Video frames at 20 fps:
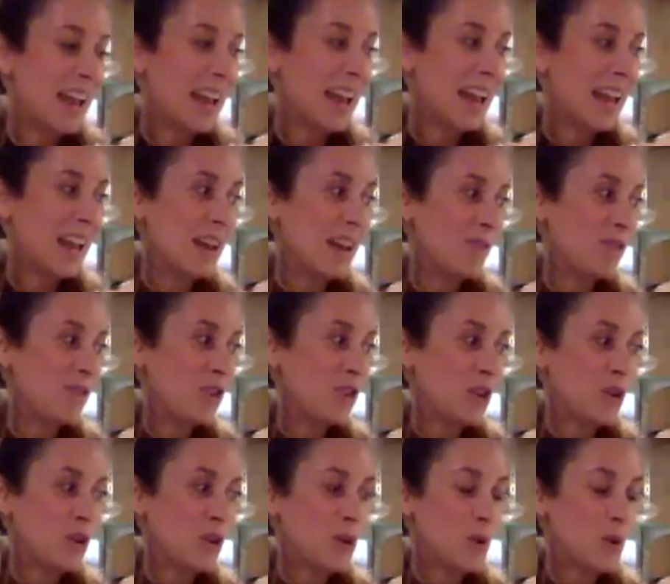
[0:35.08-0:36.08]
if
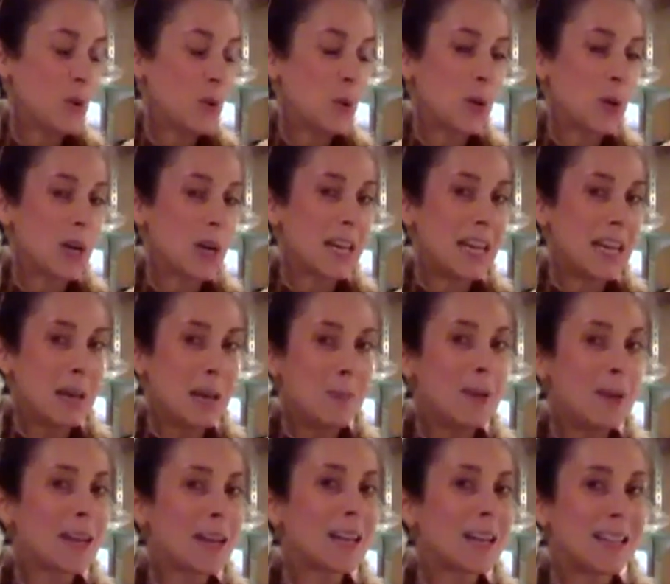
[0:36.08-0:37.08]
you keep
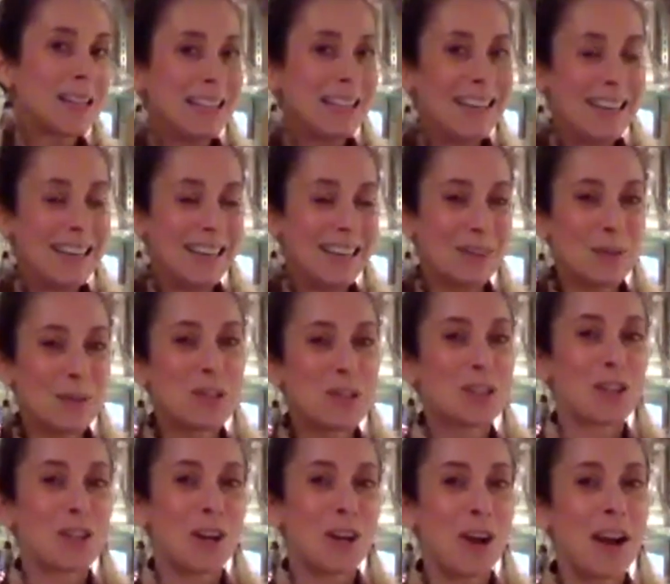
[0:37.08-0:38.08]
it clean, which is
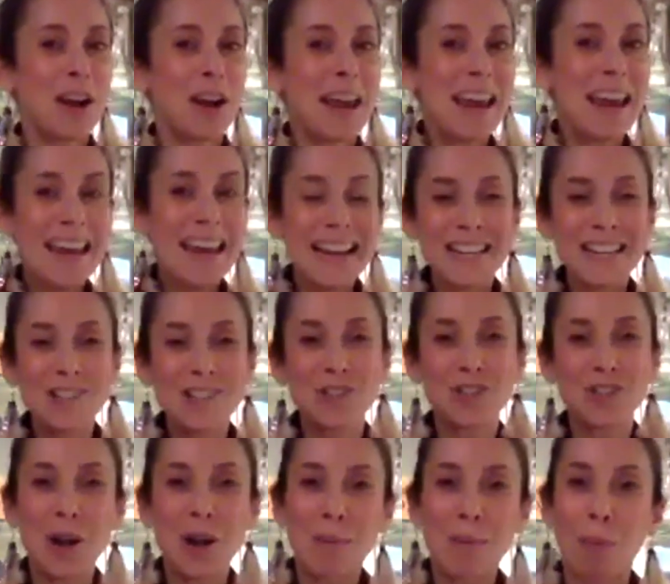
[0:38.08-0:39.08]
our hinge
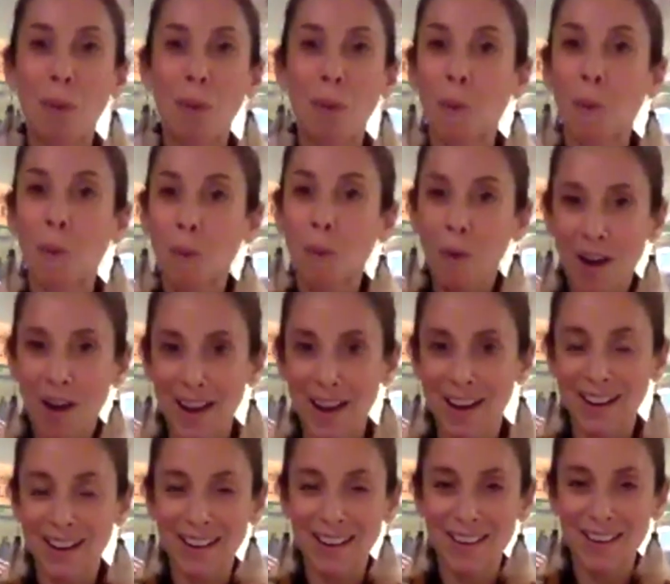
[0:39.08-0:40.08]

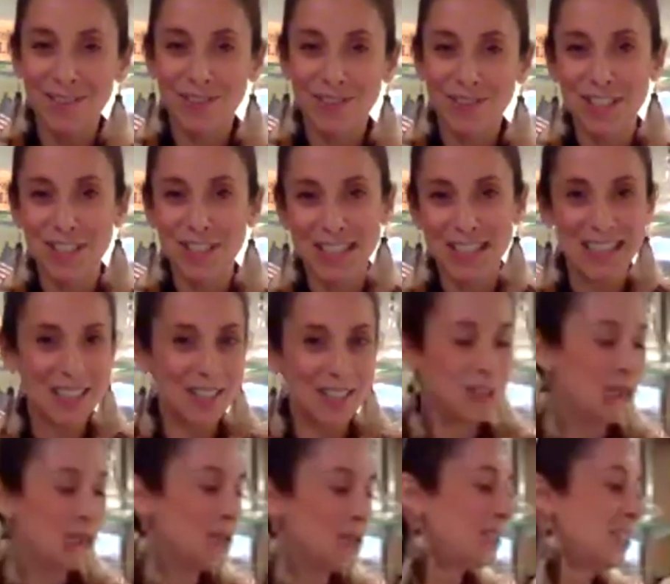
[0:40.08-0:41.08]
#1 for Tequila
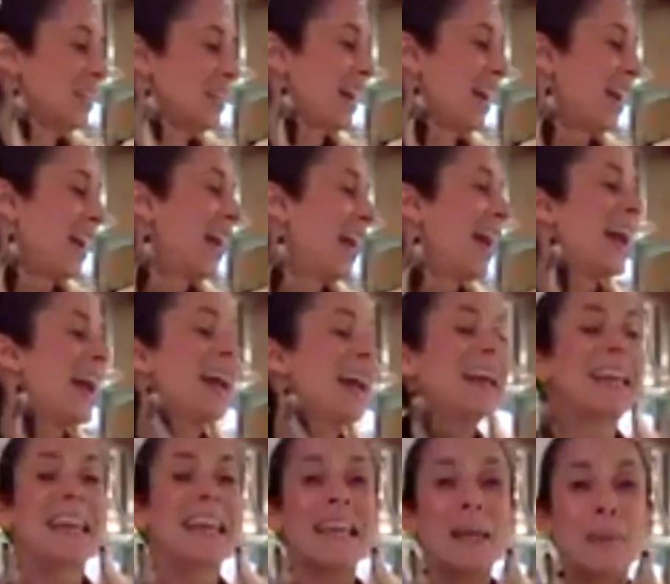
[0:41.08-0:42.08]
Tuesday,
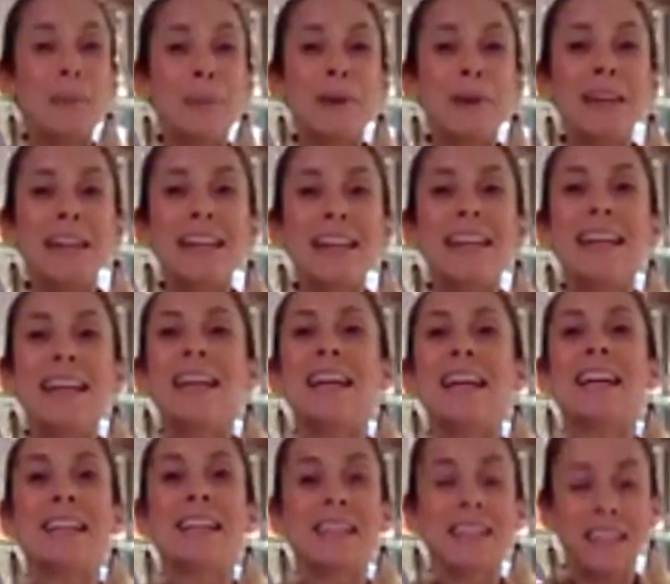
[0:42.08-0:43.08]
keep it
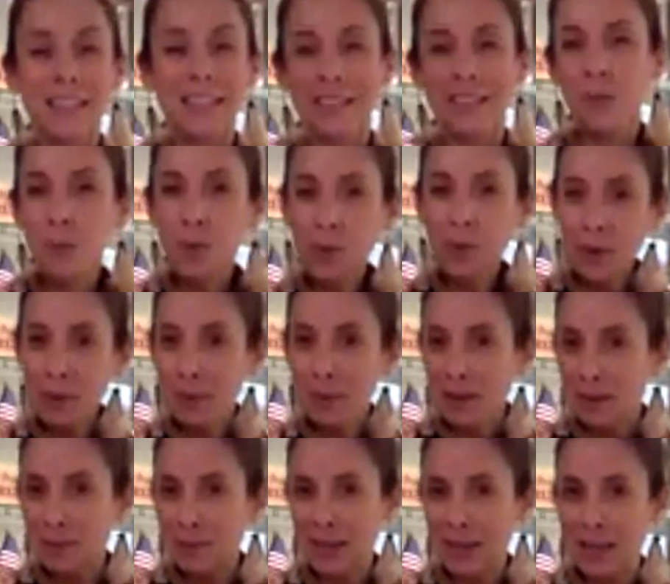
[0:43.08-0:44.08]
clean. And what do I
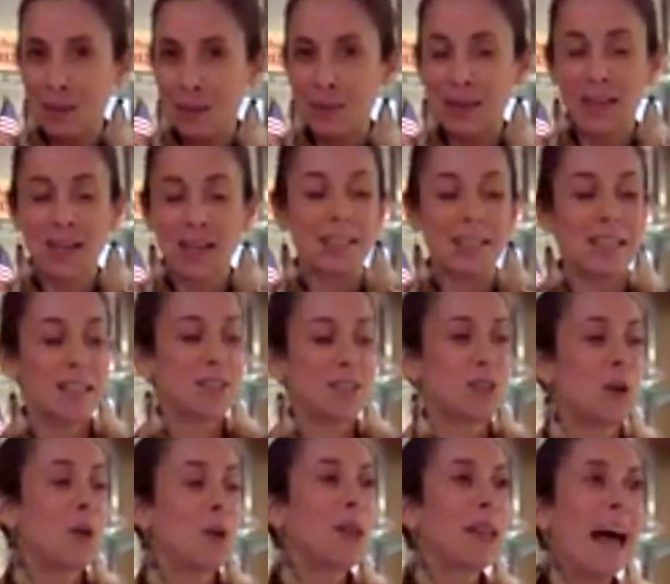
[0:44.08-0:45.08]
mean by keeping it clean?
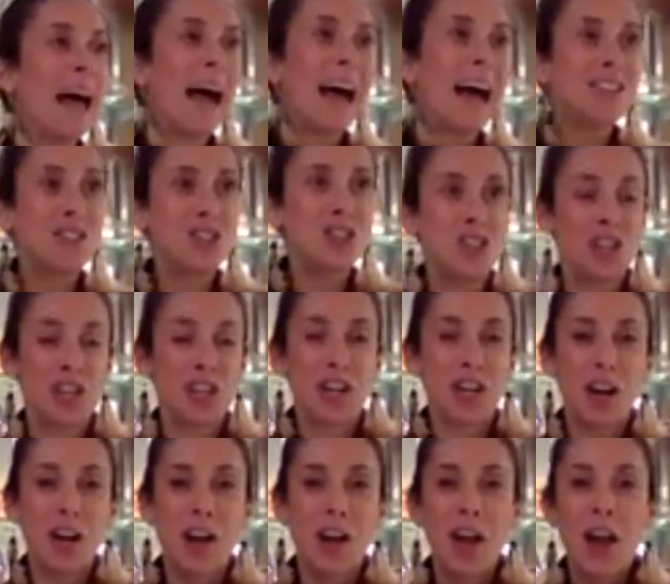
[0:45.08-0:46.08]
So last
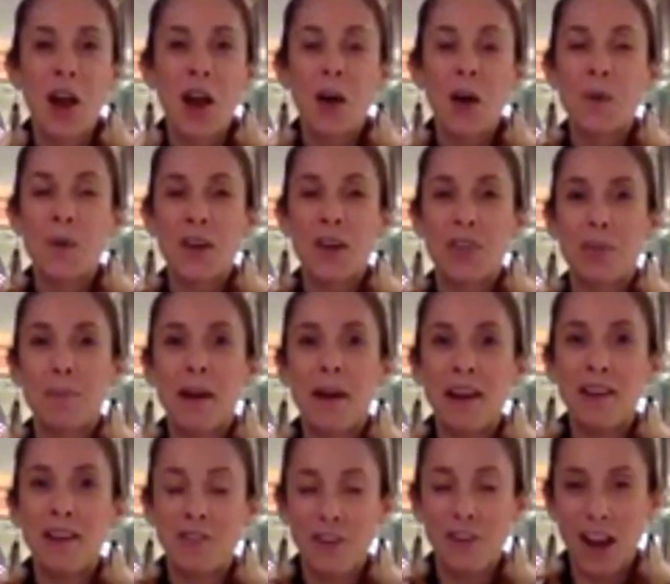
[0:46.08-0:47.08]
year with my
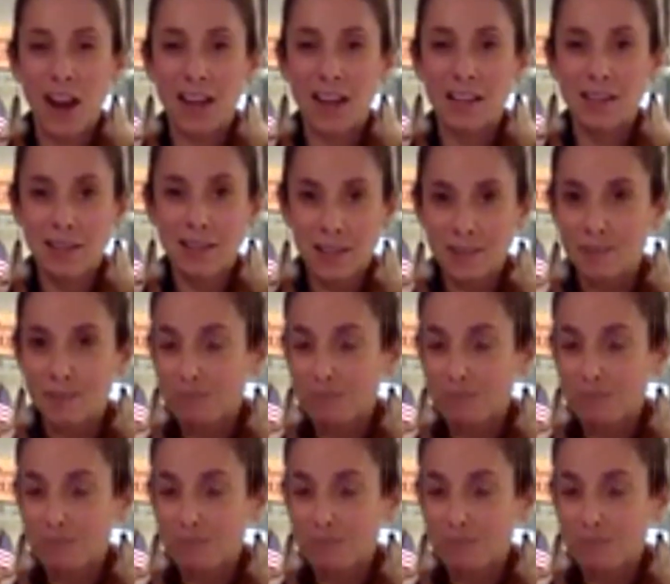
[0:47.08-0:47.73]
friends,